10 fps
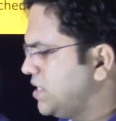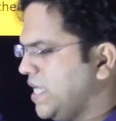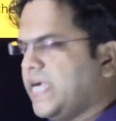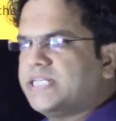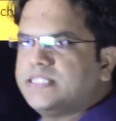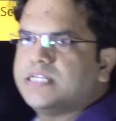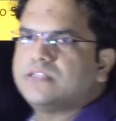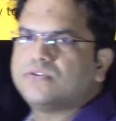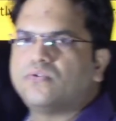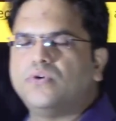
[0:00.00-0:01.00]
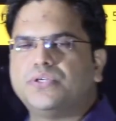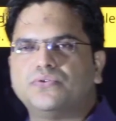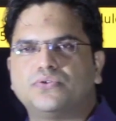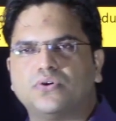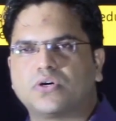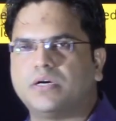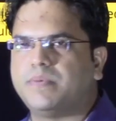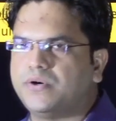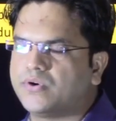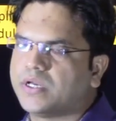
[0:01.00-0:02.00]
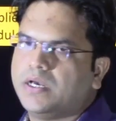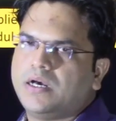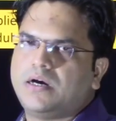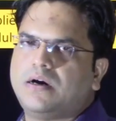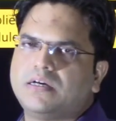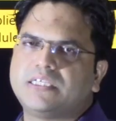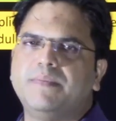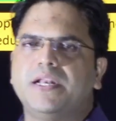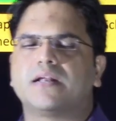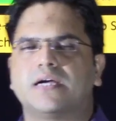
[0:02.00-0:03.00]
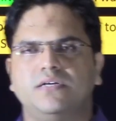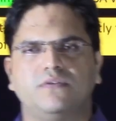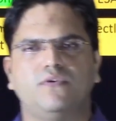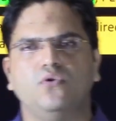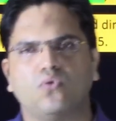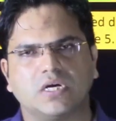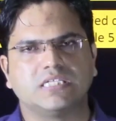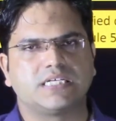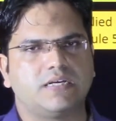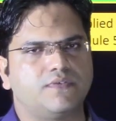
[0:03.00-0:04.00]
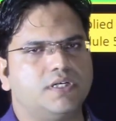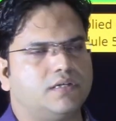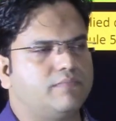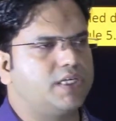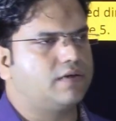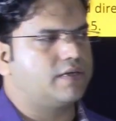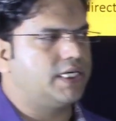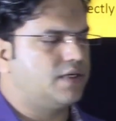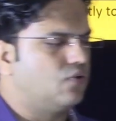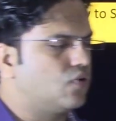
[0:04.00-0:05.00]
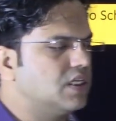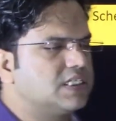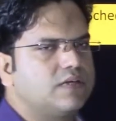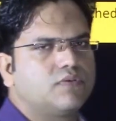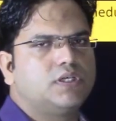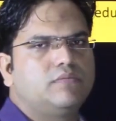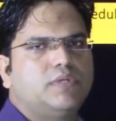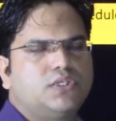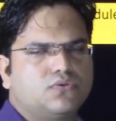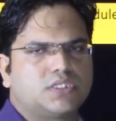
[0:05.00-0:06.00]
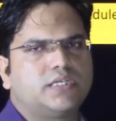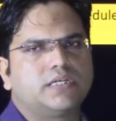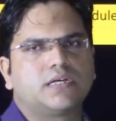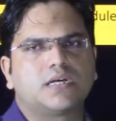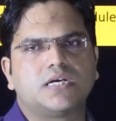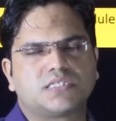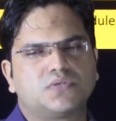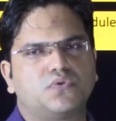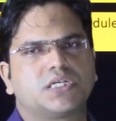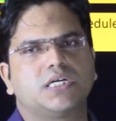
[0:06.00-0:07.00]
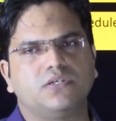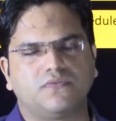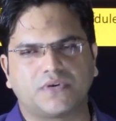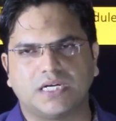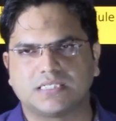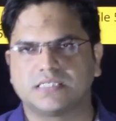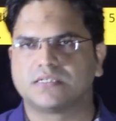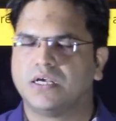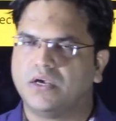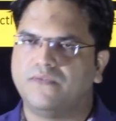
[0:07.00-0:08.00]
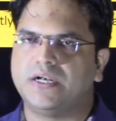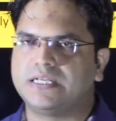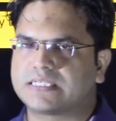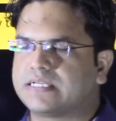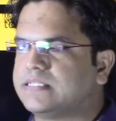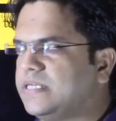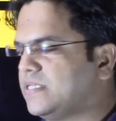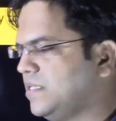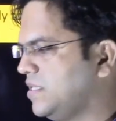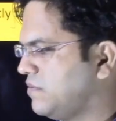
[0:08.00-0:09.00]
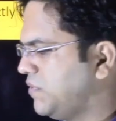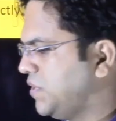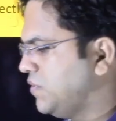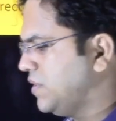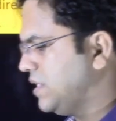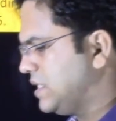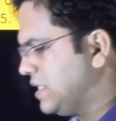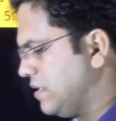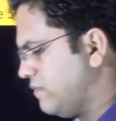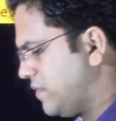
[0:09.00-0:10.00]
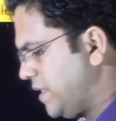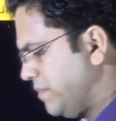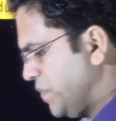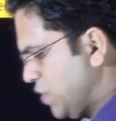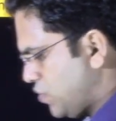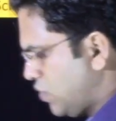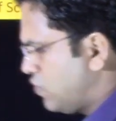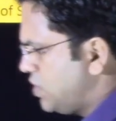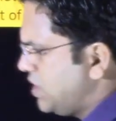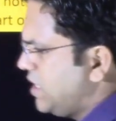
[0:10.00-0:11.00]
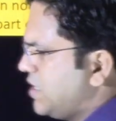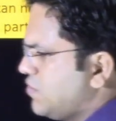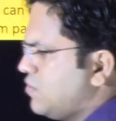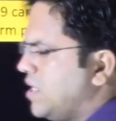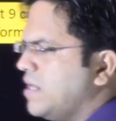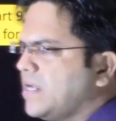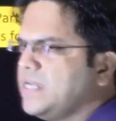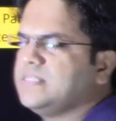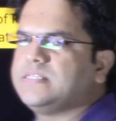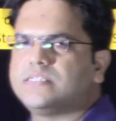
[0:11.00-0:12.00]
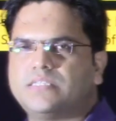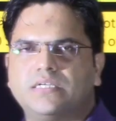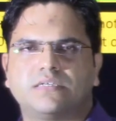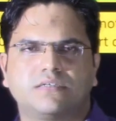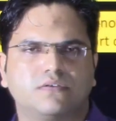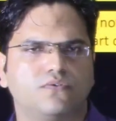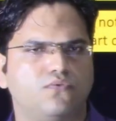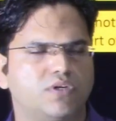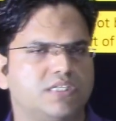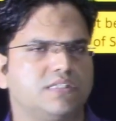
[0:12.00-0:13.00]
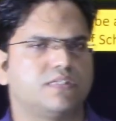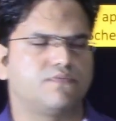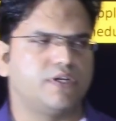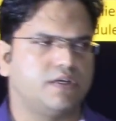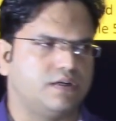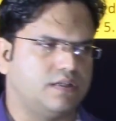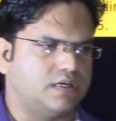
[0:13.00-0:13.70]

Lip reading: act is also going to talk about similar kind of local self-government, right? Local self-government to certain classes. What kind of classes? We'll discuss that in this video itself, right? So the question that should arise is that what is this? When